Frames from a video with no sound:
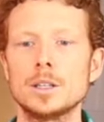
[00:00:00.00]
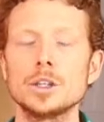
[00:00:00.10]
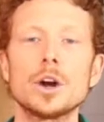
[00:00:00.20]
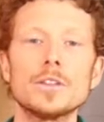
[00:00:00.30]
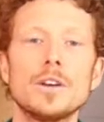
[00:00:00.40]

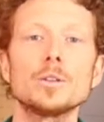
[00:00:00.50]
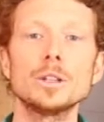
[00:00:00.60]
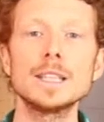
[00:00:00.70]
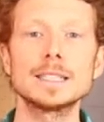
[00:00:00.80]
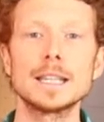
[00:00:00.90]
go to fold
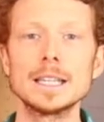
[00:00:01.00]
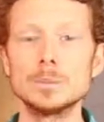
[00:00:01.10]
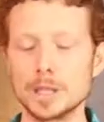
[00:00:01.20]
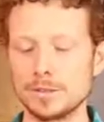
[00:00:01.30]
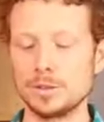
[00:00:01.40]
it, it's a little
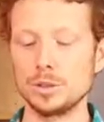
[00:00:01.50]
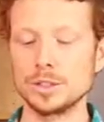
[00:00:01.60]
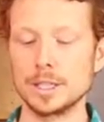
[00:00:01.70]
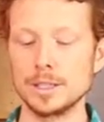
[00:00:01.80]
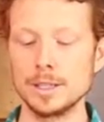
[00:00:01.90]
bit
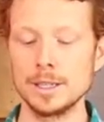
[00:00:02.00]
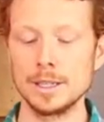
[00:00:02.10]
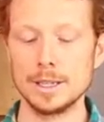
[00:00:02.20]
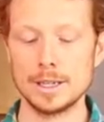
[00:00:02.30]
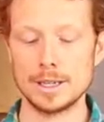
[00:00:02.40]
confusing.
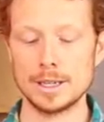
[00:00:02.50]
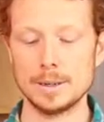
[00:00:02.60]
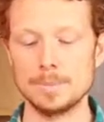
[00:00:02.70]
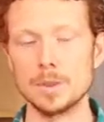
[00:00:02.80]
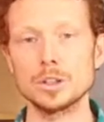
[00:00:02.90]

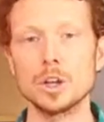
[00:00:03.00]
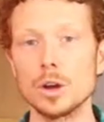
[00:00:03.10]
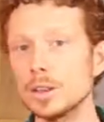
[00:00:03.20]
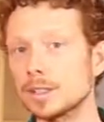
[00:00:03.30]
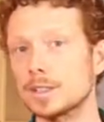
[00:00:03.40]

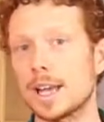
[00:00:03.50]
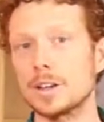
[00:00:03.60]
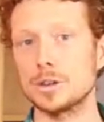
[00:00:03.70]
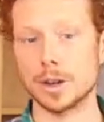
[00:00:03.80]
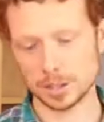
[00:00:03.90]
So this is how
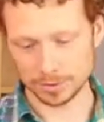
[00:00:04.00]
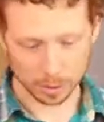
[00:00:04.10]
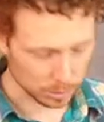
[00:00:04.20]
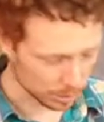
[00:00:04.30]
you actually fold